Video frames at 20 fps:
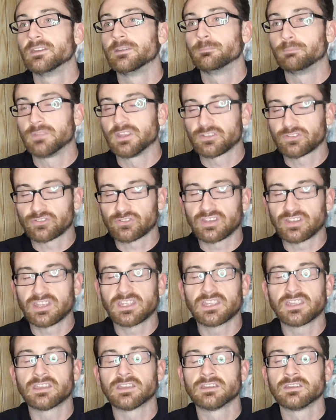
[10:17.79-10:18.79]

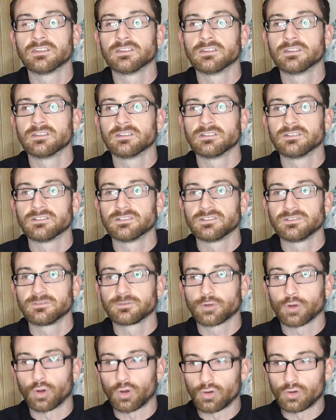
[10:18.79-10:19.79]
Misty,
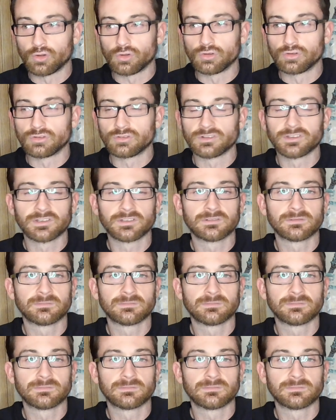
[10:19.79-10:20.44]
cold,